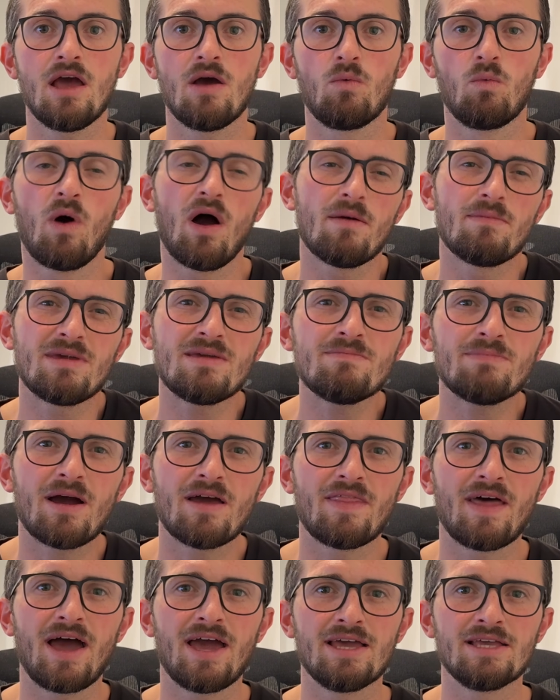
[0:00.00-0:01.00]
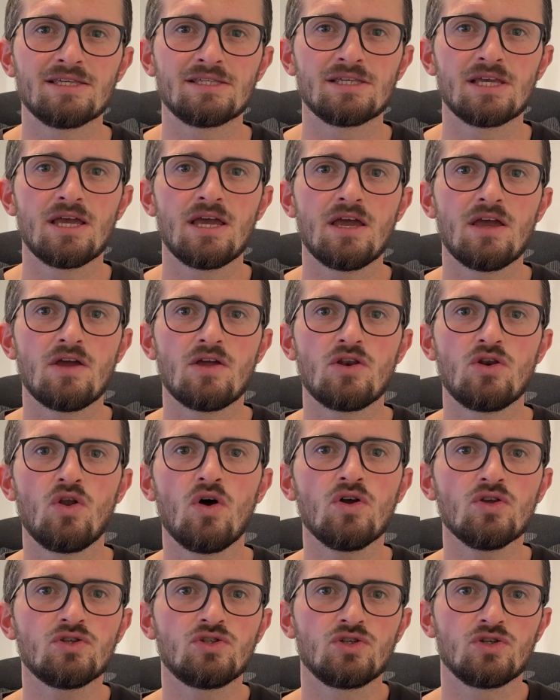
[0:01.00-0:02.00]
What I mean by that is
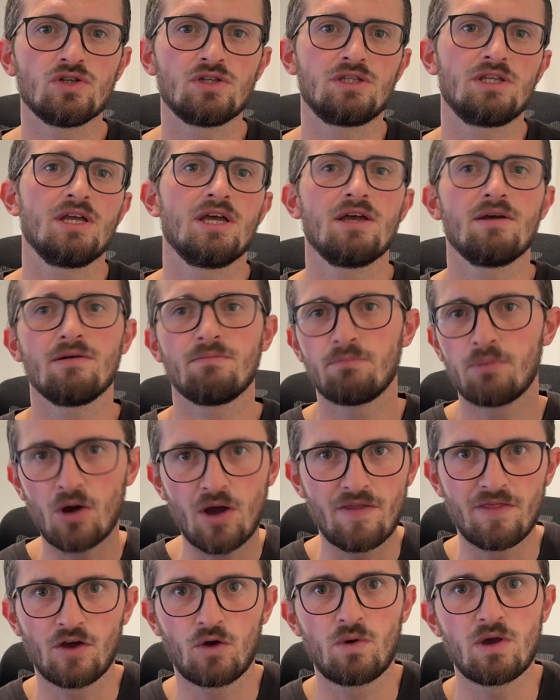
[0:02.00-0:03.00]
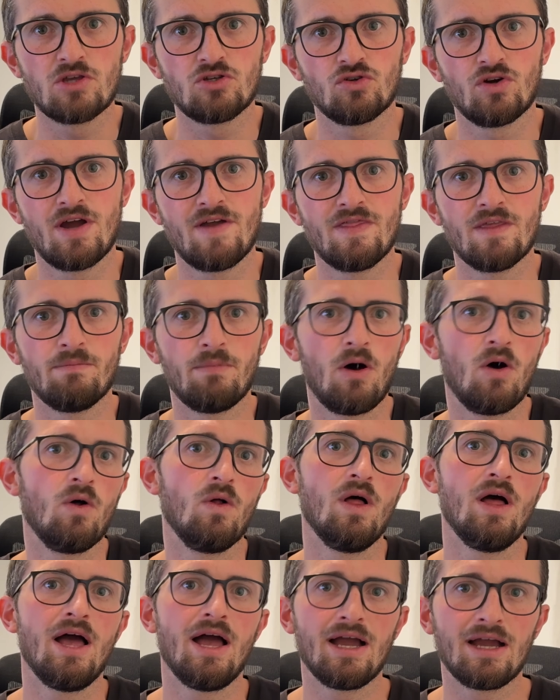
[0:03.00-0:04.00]
not just putting the quick draw in the
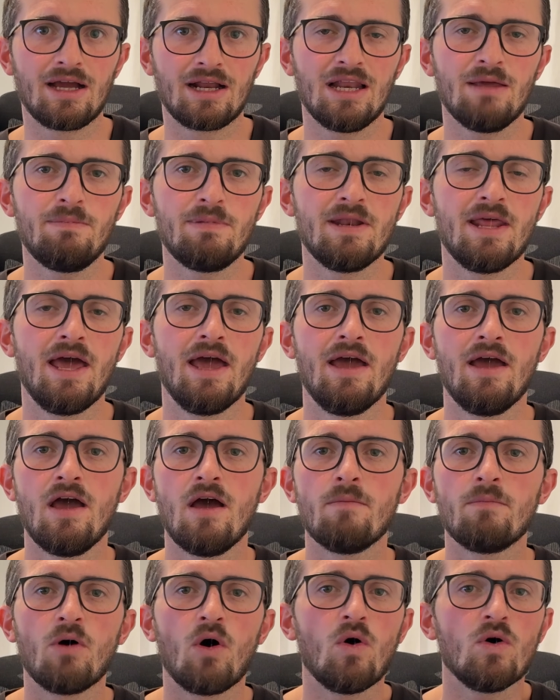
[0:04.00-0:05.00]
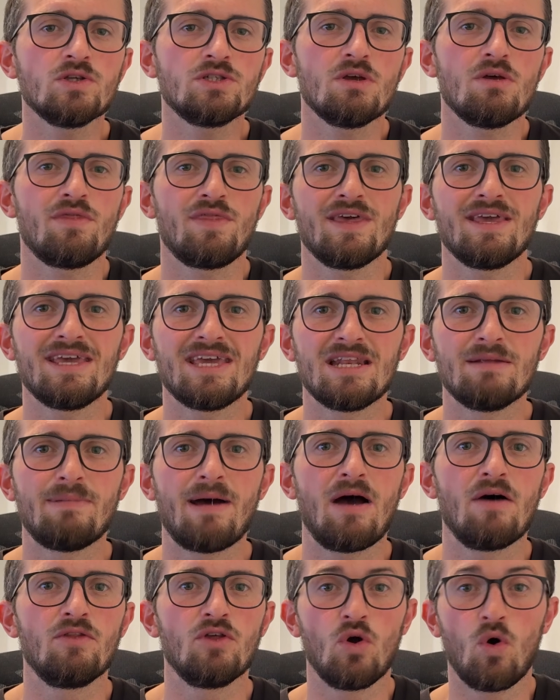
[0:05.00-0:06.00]
bolt and clipping it, but also thinking
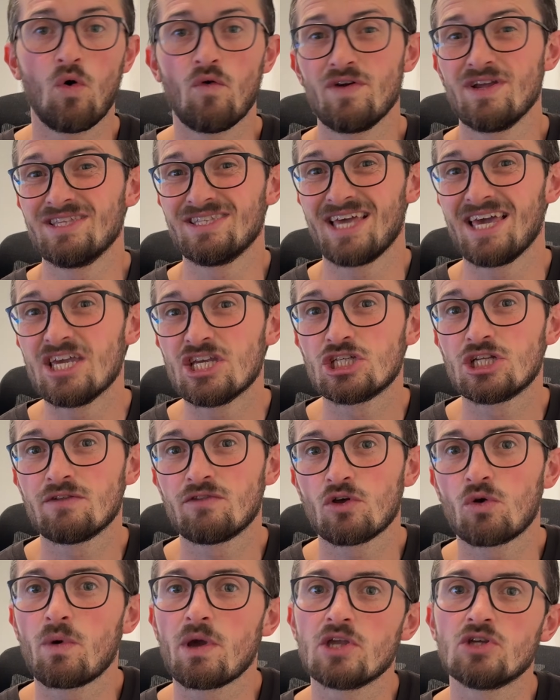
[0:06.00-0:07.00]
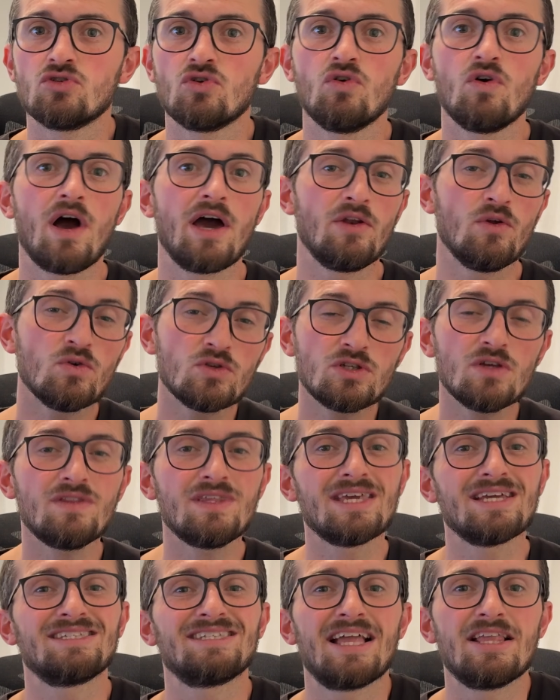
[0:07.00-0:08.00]
about the orientation of the quick draw and also
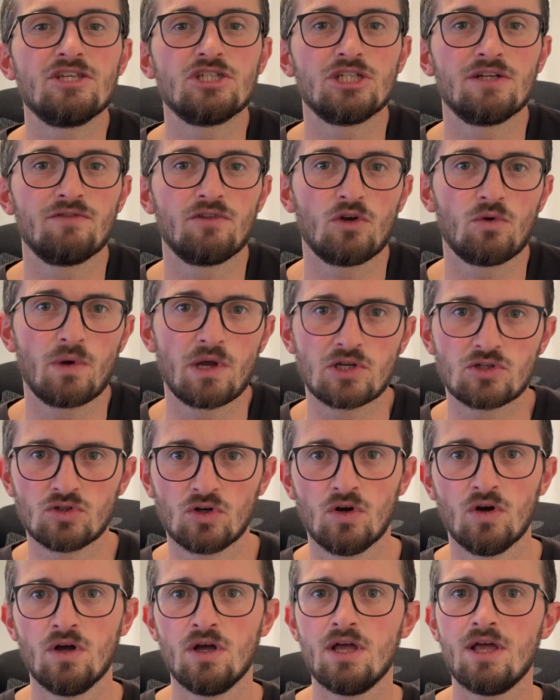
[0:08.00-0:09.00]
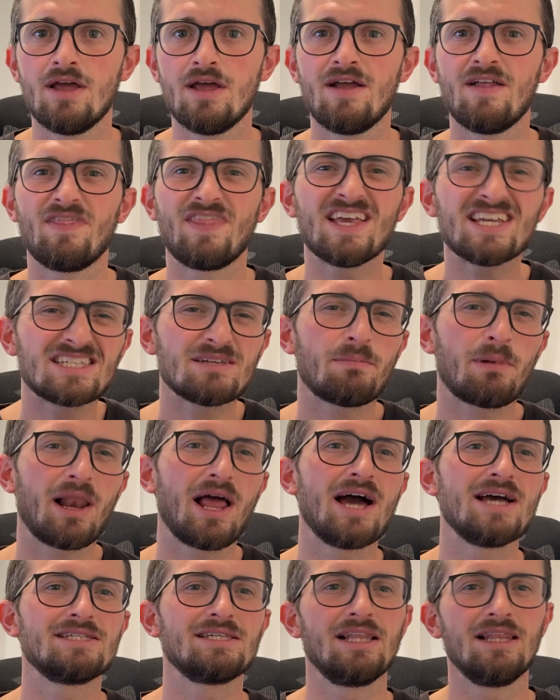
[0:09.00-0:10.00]
the extension of the quick draw. This
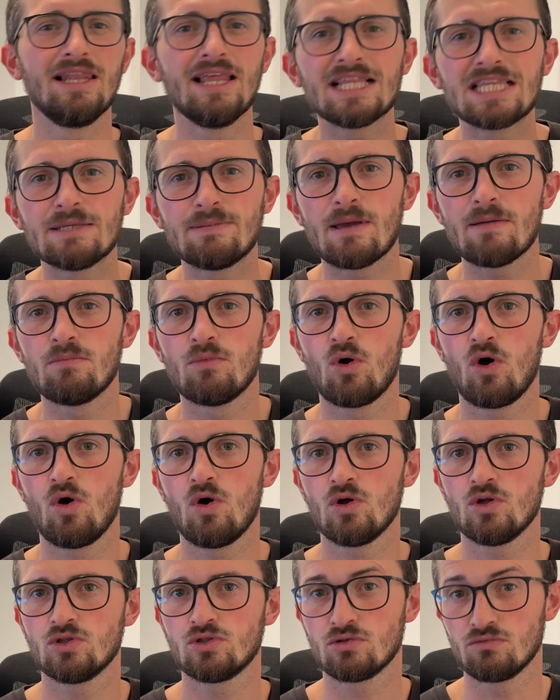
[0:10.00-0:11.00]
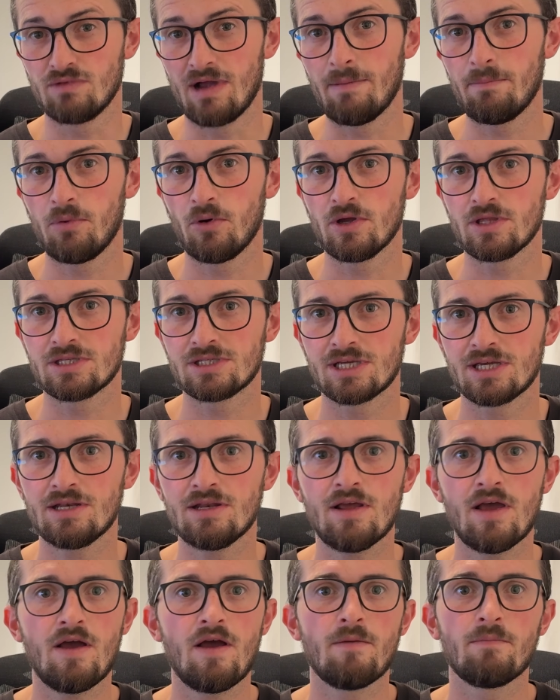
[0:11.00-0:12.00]
applies a little bit more to red pointing,
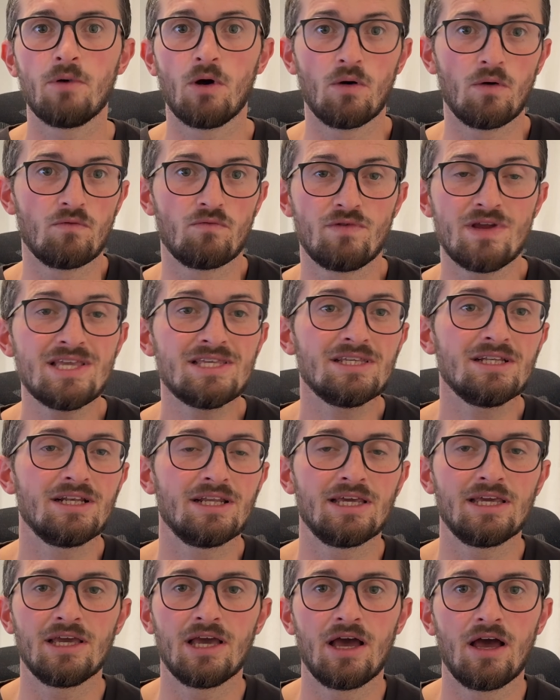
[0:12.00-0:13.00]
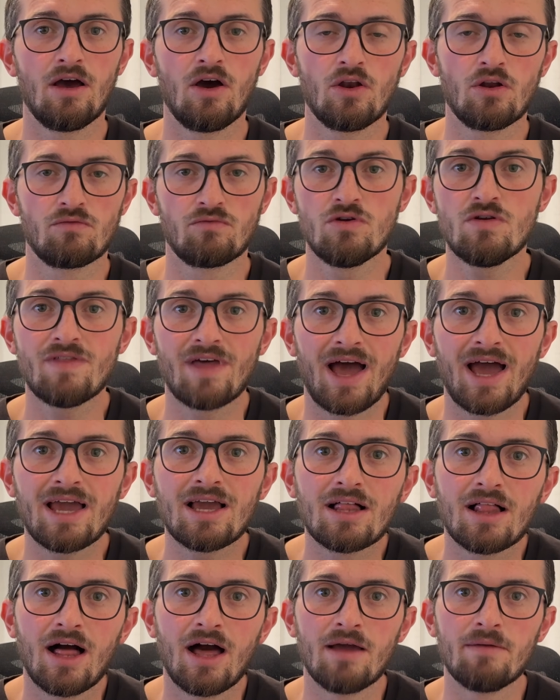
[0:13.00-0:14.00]
but recently on a route that I
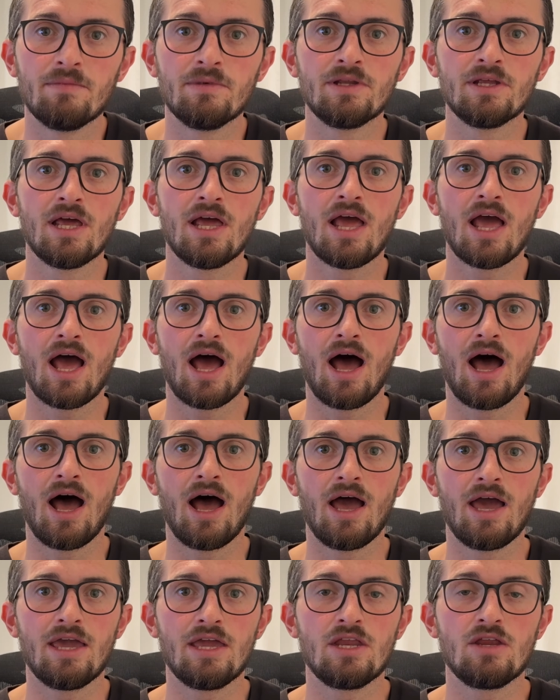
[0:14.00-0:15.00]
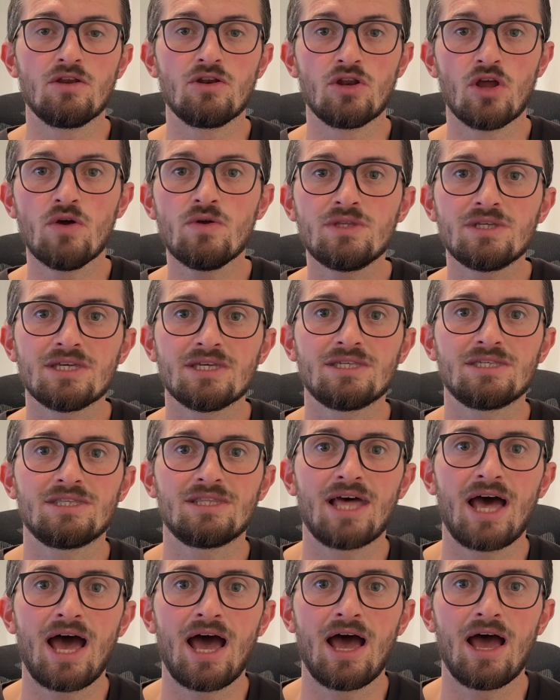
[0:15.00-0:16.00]
climbed, I noticed
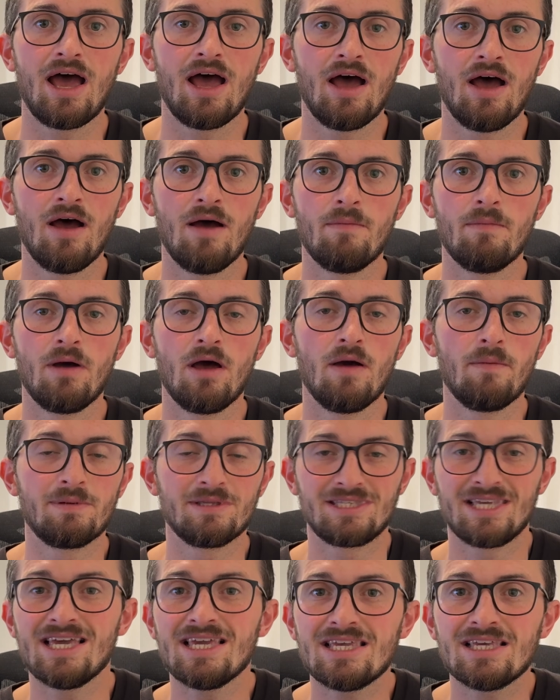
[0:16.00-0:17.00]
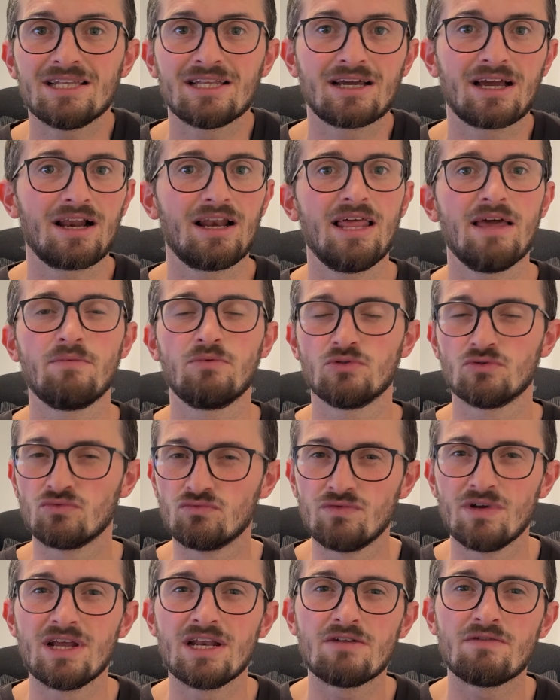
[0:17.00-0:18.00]
that a particular clip was
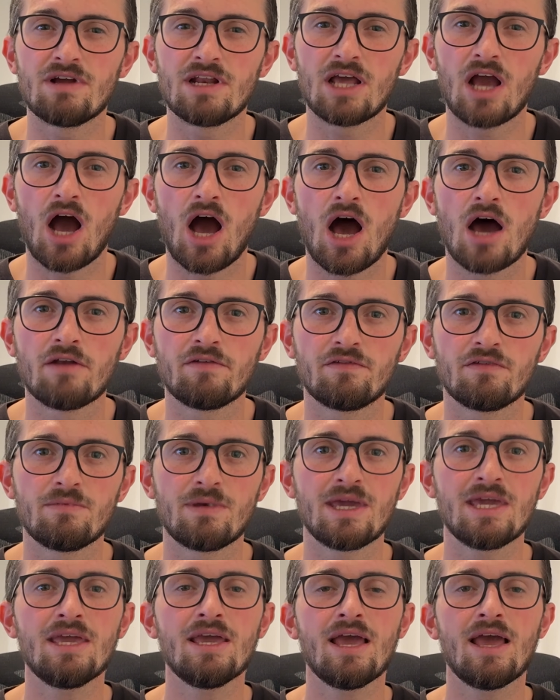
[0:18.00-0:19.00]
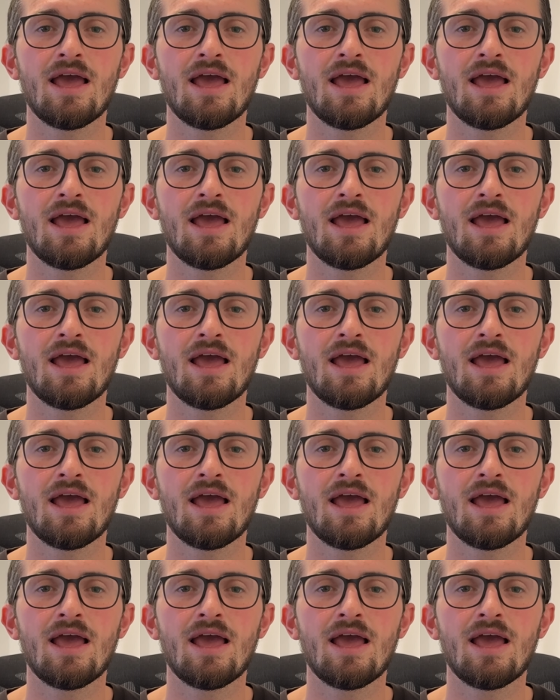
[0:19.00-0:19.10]
really, really hard for me.